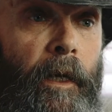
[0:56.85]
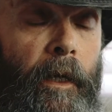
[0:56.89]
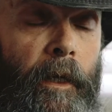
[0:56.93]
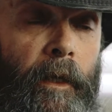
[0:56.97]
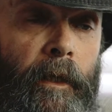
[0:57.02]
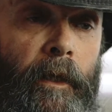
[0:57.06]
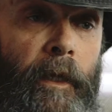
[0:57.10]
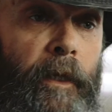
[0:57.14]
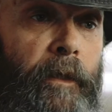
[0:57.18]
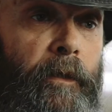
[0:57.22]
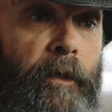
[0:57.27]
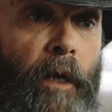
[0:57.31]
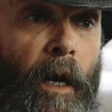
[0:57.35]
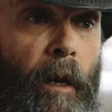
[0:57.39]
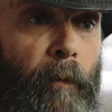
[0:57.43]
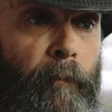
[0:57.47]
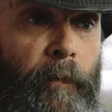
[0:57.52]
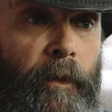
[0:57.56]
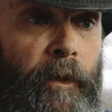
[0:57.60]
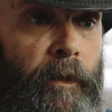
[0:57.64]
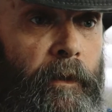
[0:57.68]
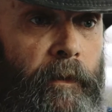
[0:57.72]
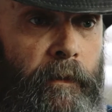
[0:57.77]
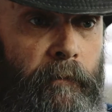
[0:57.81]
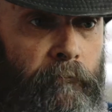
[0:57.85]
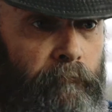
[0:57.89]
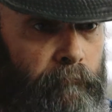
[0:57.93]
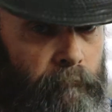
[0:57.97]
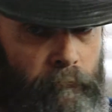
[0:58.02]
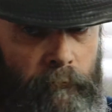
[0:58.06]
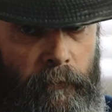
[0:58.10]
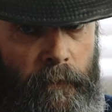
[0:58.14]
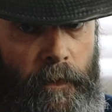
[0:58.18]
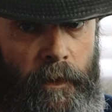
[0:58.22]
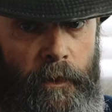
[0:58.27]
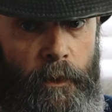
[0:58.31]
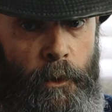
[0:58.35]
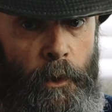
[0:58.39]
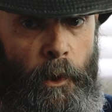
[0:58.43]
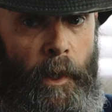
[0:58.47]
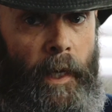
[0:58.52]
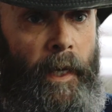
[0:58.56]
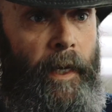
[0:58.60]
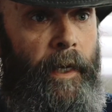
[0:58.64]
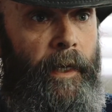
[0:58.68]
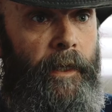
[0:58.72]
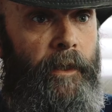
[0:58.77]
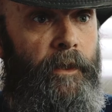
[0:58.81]
and they taught me the
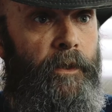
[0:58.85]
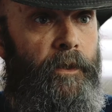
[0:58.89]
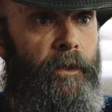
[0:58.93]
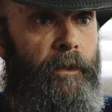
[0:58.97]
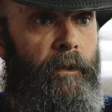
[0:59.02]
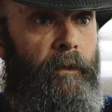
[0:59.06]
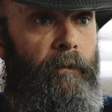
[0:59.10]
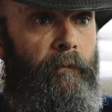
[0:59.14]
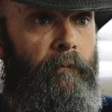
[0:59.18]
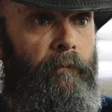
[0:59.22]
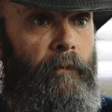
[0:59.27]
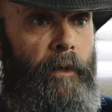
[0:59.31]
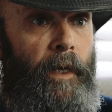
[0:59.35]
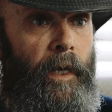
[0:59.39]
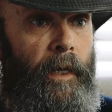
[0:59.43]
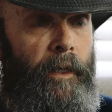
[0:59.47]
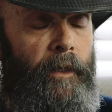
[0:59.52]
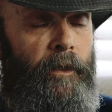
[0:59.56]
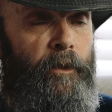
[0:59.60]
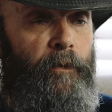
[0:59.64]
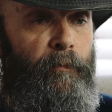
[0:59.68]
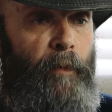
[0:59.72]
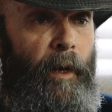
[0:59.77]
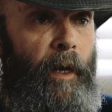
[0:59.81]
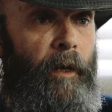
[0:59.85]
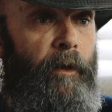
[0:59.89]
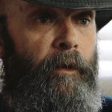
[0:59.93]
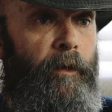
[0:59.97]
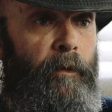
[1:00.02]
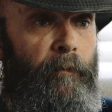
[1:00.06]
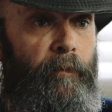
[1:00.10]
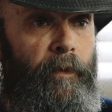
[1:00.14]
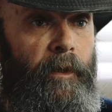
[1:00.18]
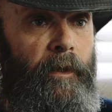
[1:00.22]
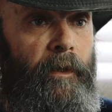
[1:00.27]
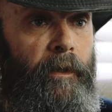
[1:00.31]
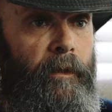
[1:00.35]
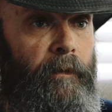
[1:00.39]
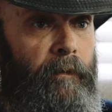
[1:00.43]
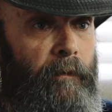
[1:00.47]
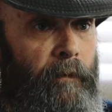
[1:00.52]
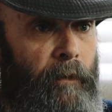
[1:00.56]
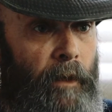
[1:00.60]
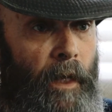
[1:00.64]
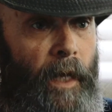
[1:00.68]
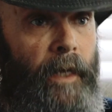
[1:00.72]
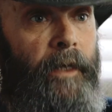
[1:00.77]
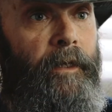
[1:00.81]
trades, and I aspired to be
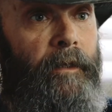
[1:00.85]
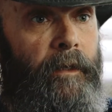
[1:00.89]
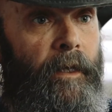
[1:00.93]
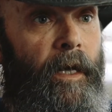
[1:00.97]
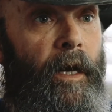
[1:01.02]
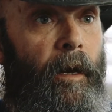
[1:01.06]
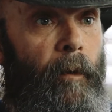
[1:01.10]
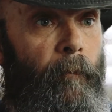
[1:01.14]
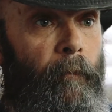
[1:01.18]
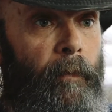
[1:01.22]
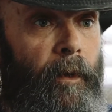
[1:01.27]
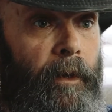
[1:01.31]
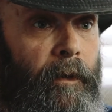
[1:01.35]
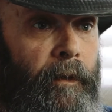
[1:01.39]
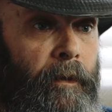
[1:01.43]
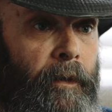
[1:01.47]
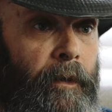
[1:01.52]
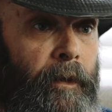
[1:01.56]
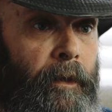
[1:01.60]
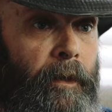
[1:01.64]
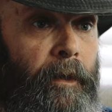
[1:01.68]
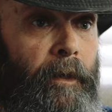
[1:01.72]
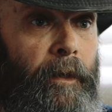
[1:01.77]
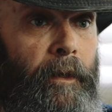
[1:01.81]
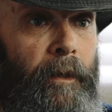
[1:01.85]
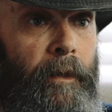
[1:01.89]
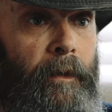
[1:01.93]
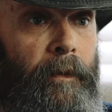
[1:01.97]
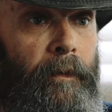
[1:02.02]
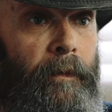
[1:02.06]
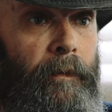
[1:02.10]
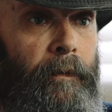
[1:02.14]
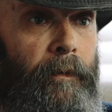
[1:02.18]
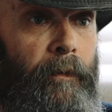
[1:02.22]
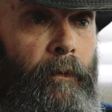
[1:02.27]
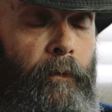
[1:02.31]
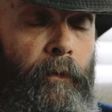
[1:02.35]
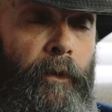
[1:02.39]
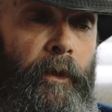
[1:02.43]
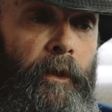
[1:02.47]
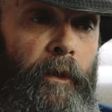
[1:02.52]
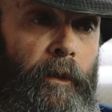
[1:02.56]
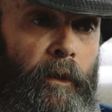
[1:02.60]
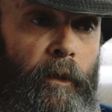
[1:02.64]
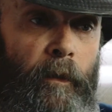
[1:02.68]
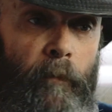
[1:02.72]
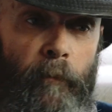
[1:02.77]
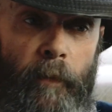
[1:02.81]
like them, only
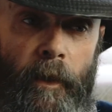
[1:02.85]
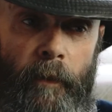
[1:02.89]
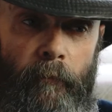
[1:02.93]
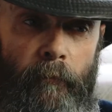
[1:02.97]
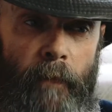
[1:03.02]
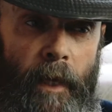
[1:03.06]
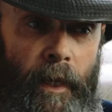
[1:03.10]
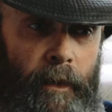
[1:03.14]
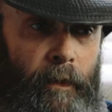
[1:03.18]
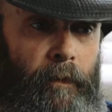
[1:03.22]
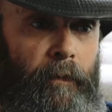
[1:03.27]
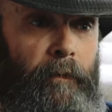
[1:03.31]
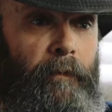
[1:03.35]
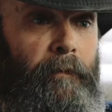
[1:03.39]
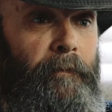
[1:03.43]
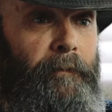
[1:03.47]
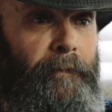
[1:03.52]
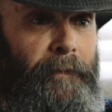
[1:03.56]
a little bit better.